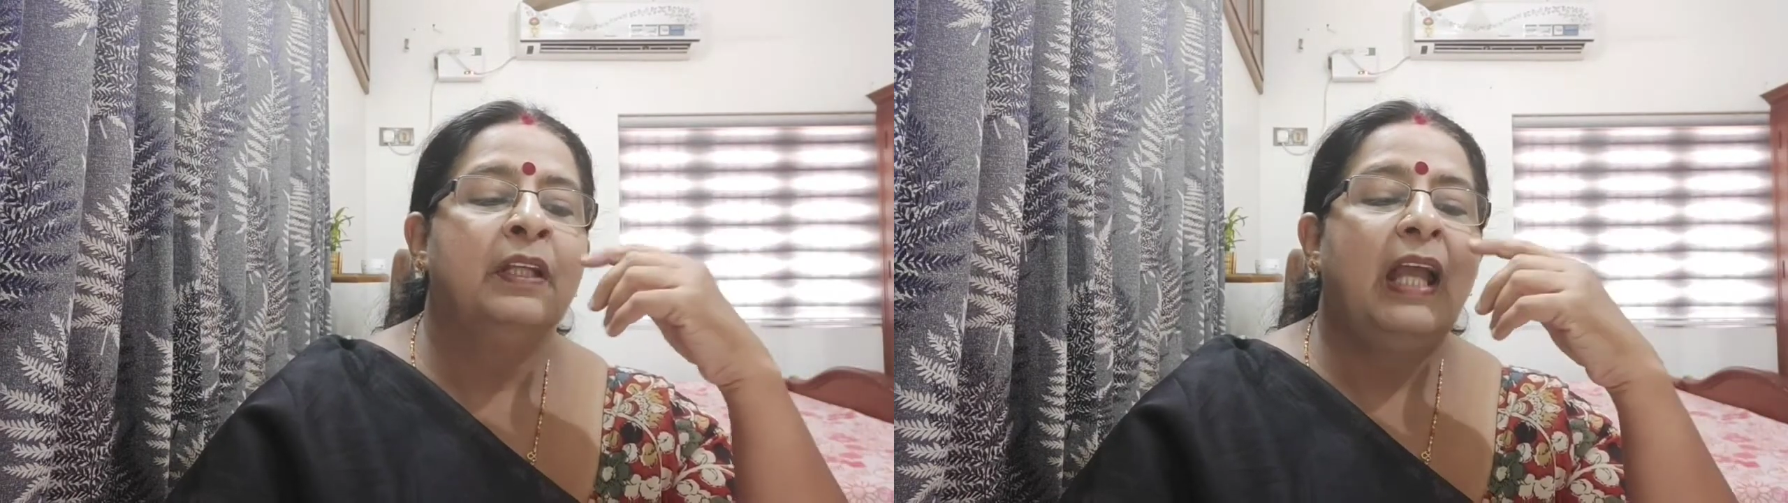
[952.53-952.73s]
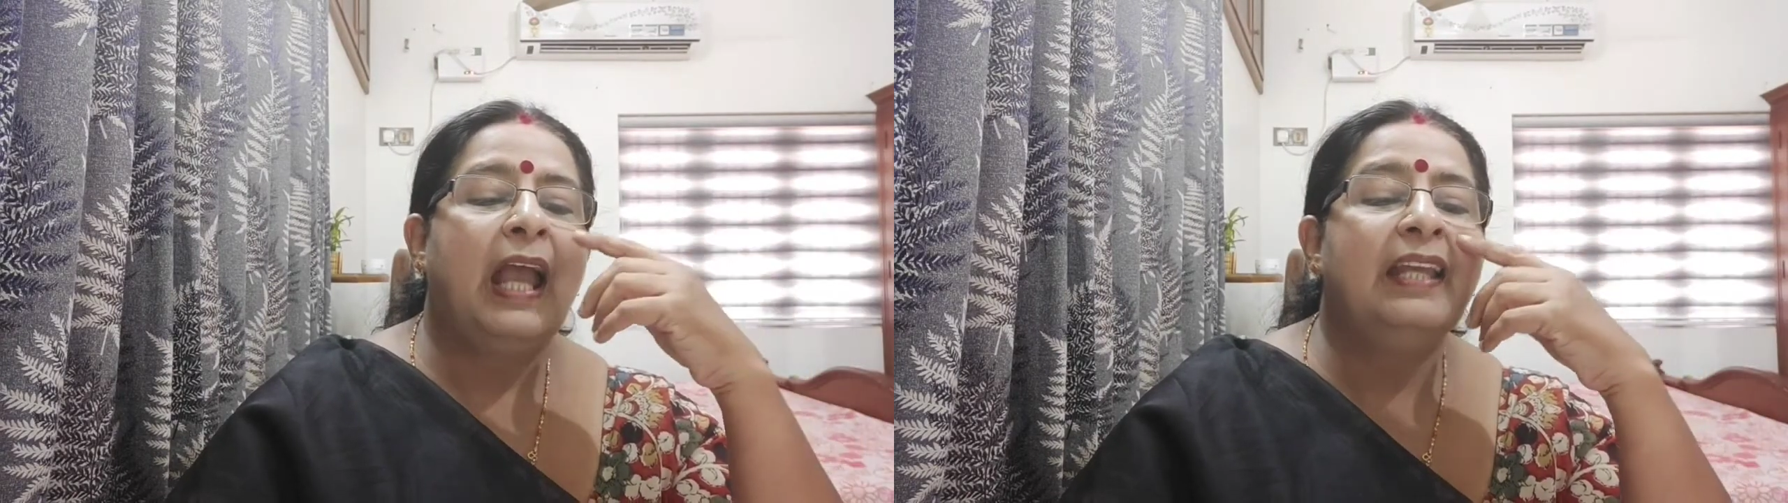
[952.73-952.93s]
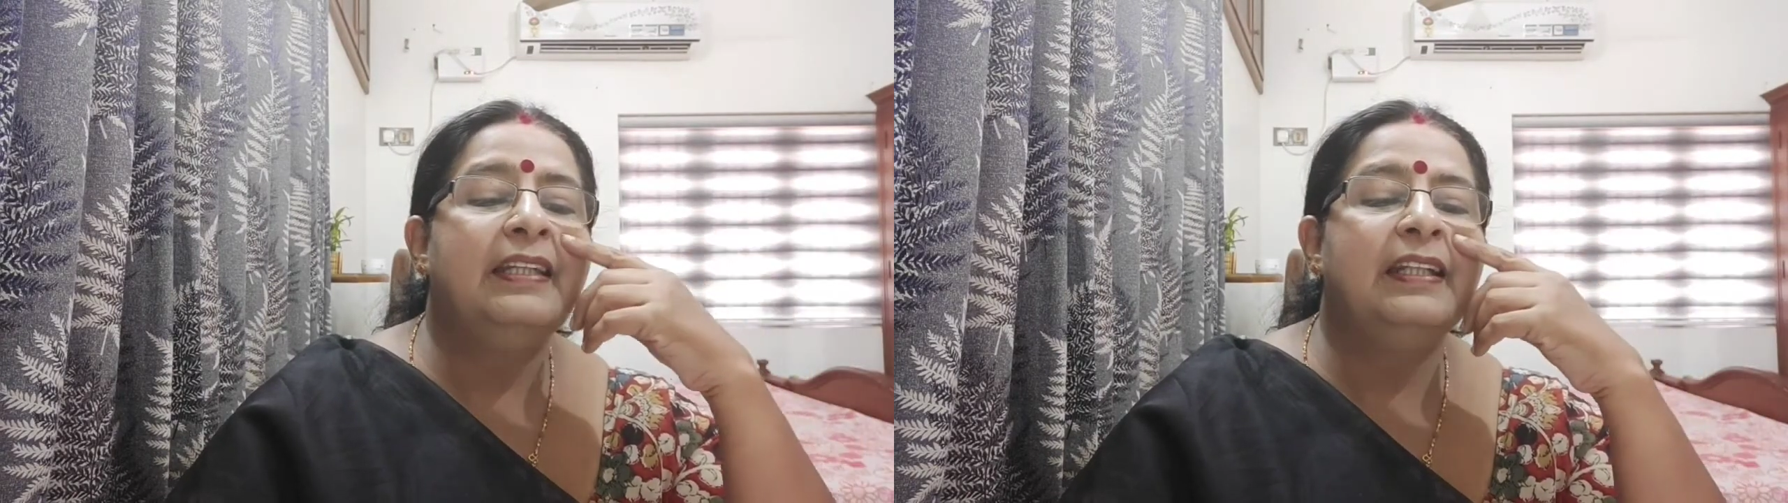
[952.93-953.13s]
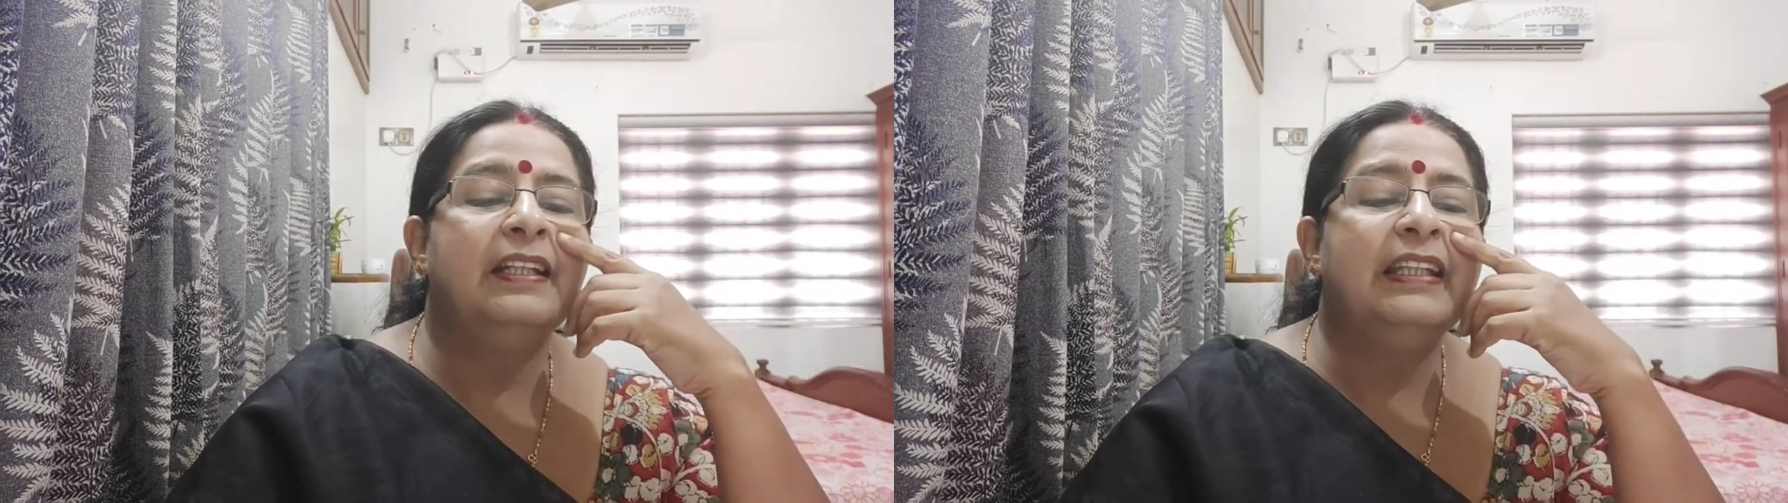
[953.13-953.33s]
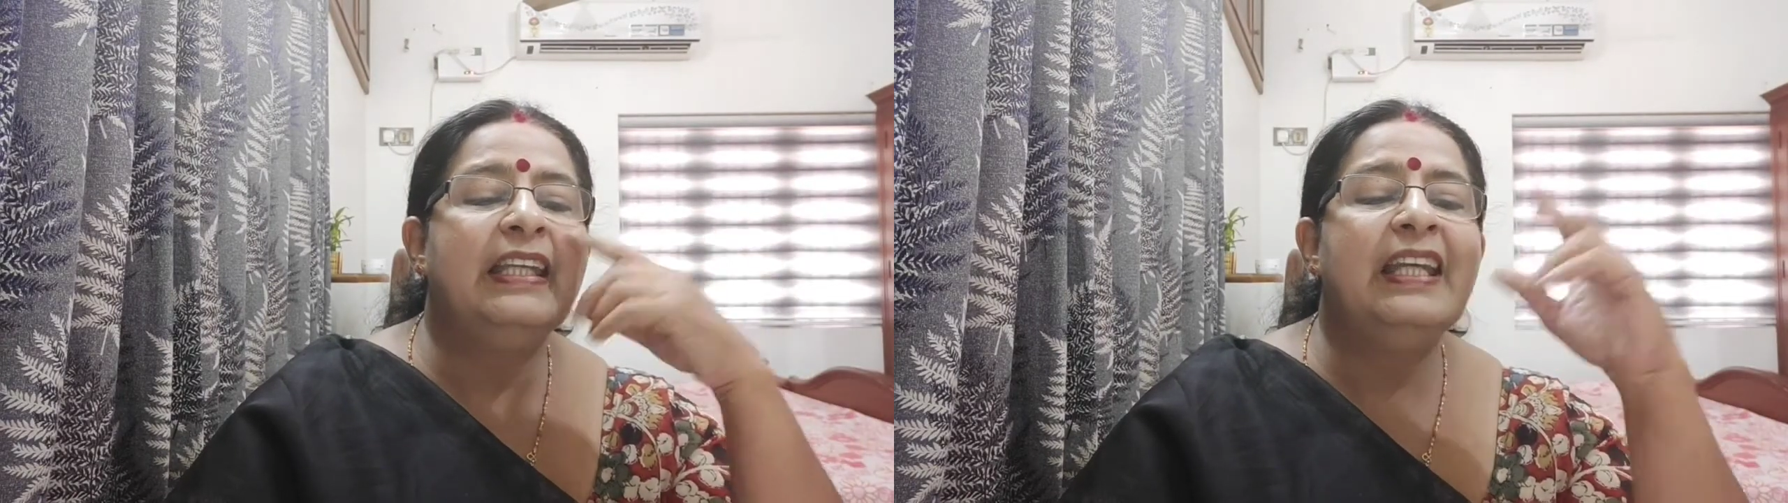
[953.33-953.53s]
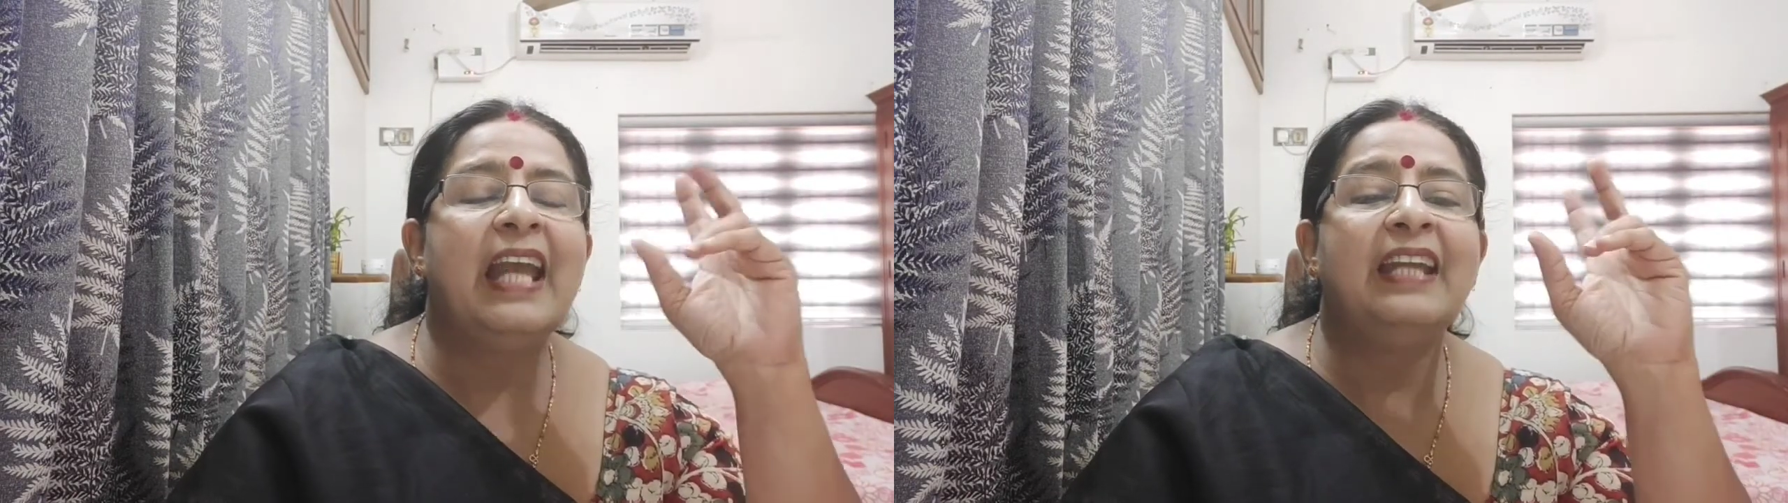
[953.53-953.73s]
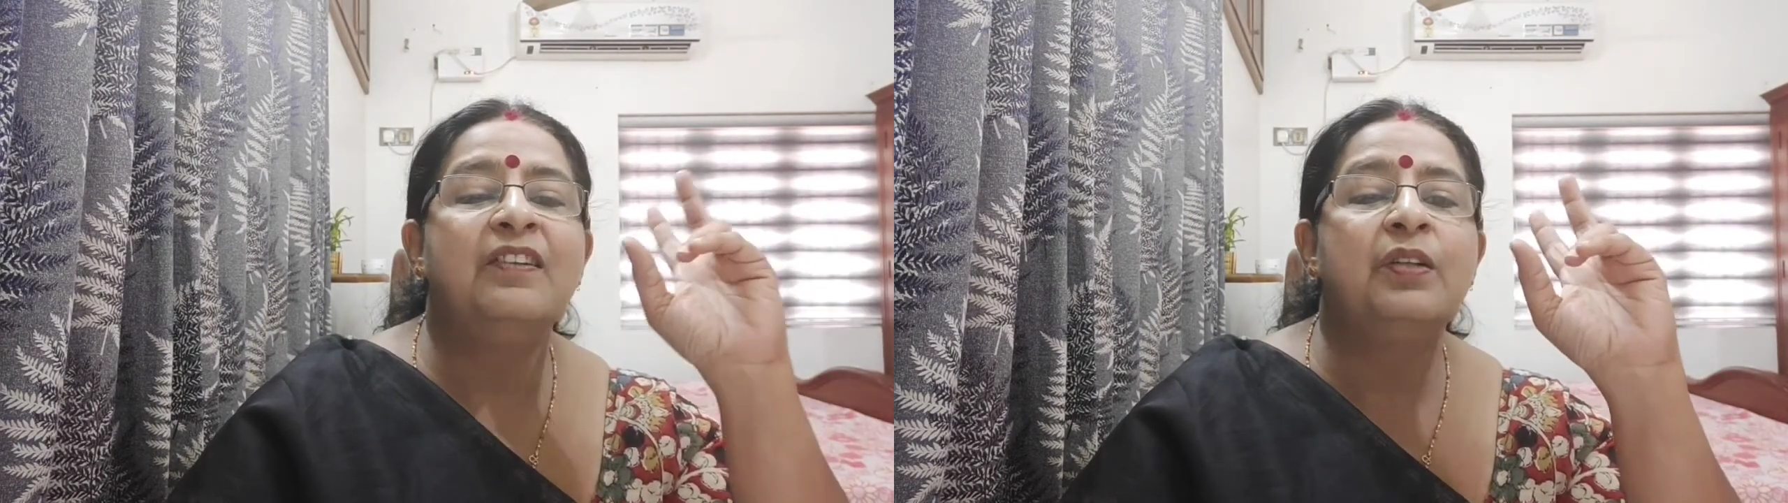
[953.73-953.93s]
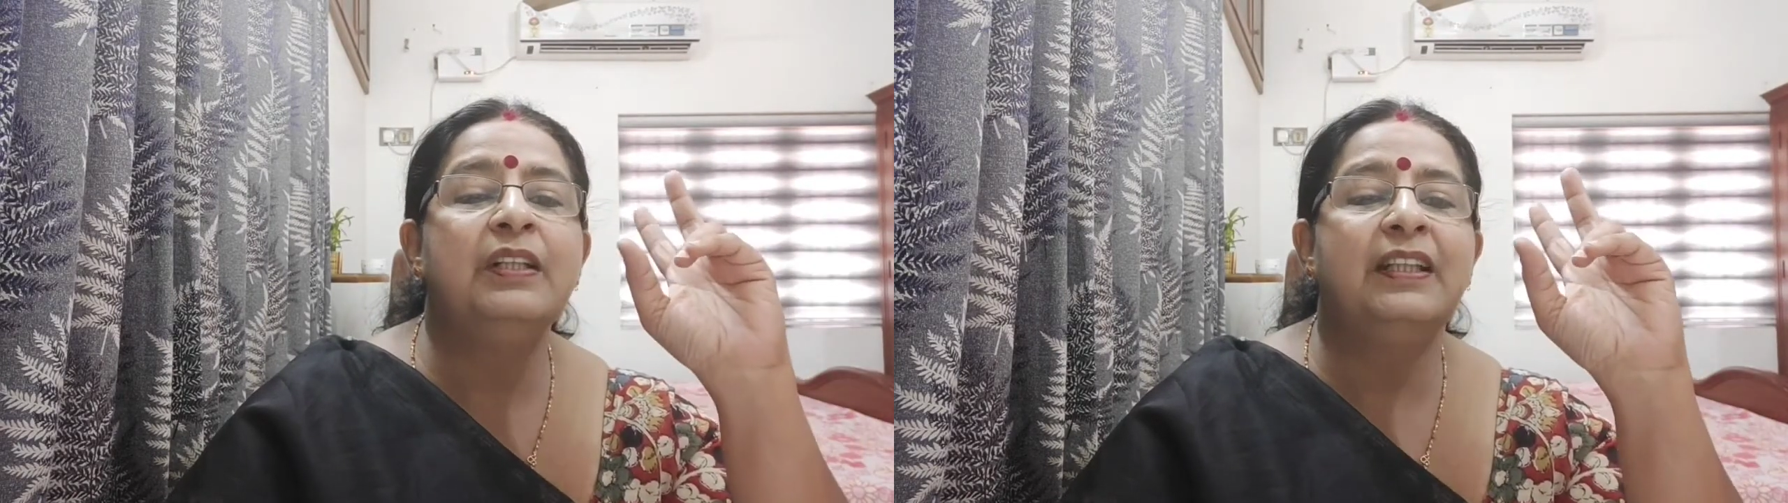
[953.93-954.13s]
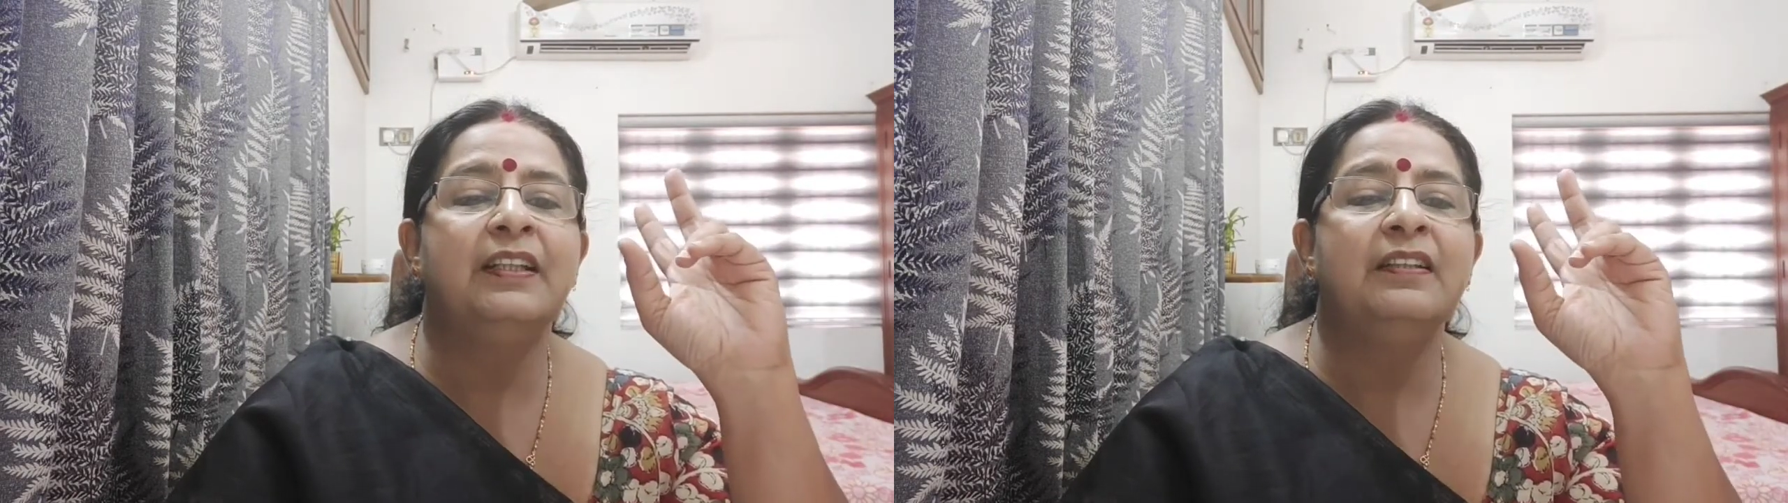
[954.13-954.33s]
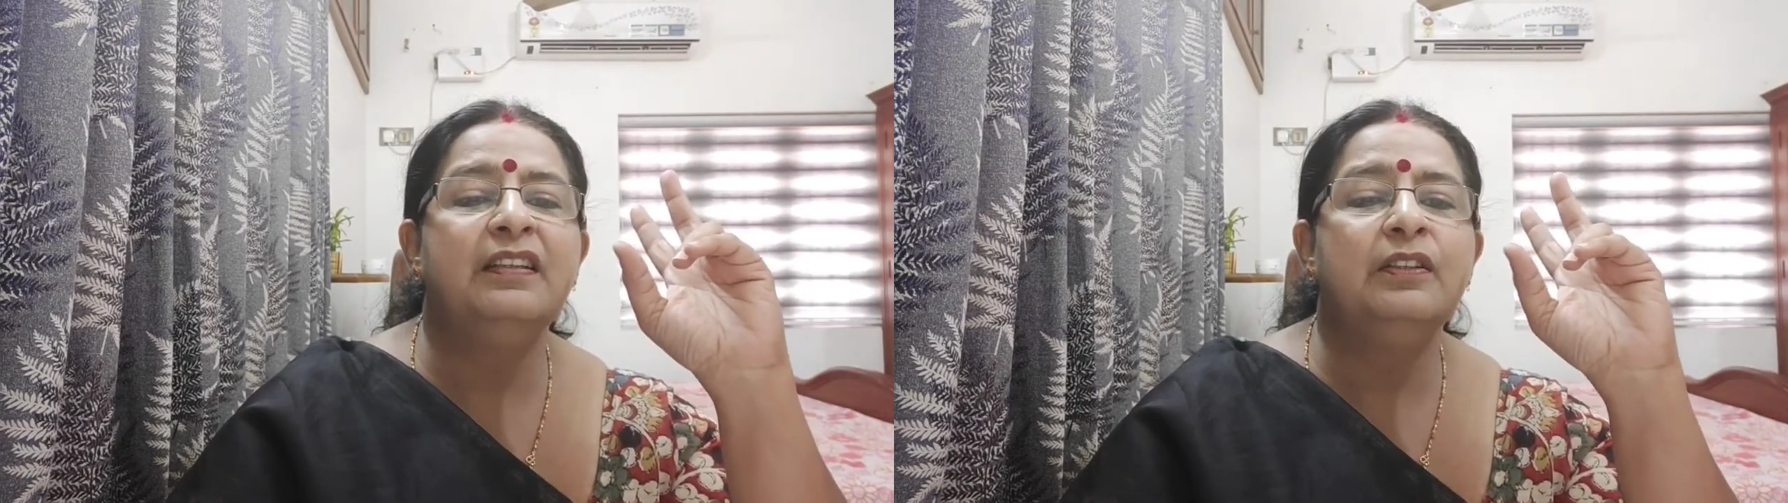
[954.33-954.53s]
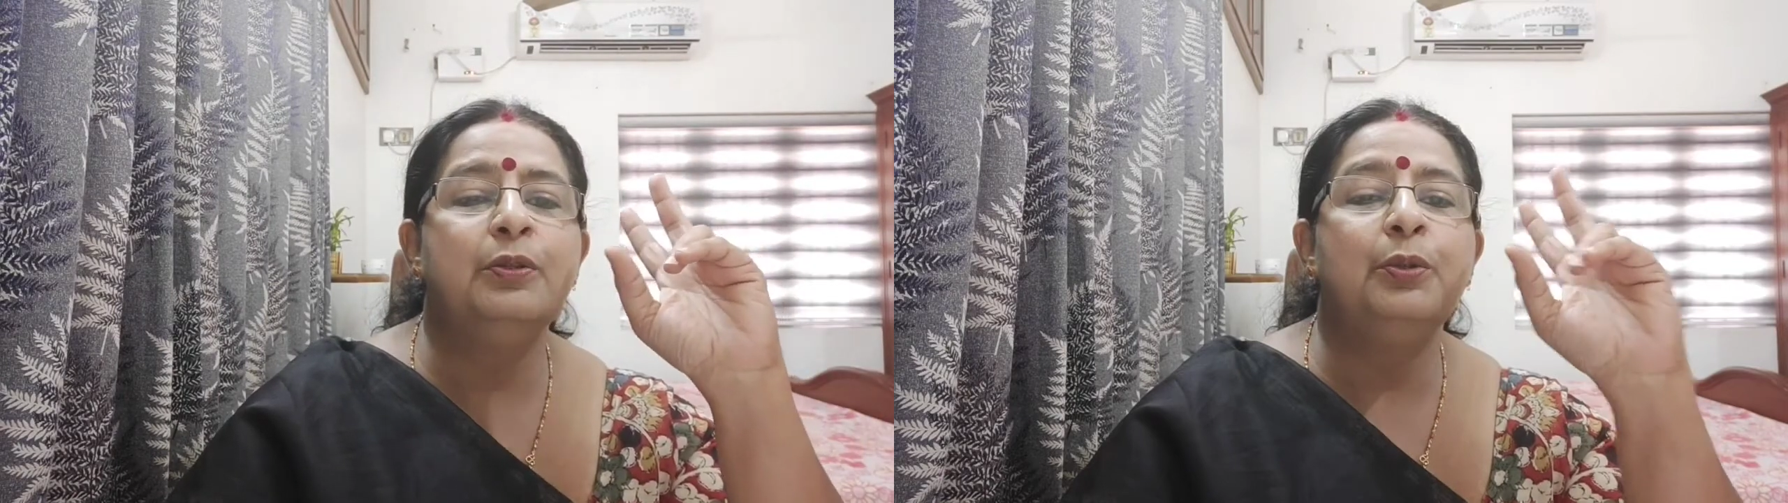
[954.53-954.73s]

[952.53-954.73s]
And he had written